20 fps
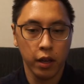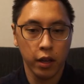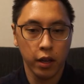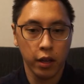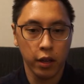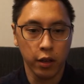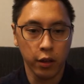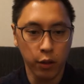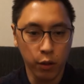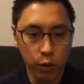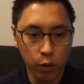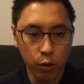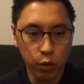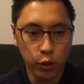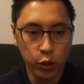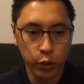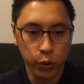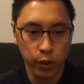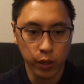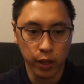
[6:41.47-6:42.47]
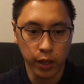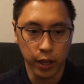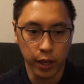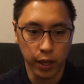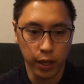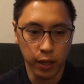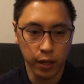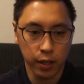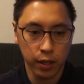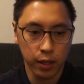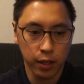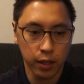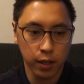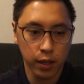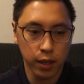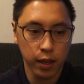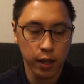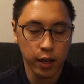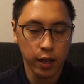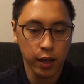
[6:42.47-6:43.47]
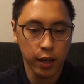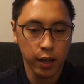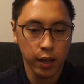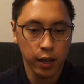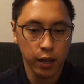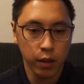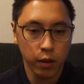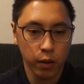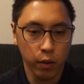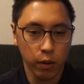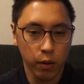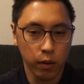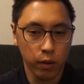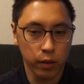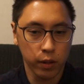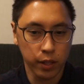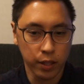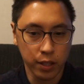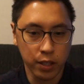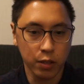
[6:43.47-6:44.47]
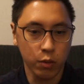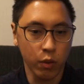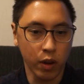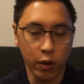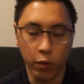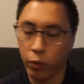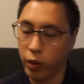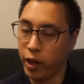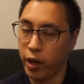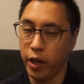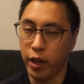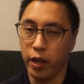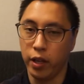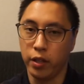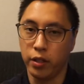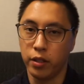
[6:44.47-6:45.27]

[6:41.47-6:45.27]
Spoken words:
Usually, this is when we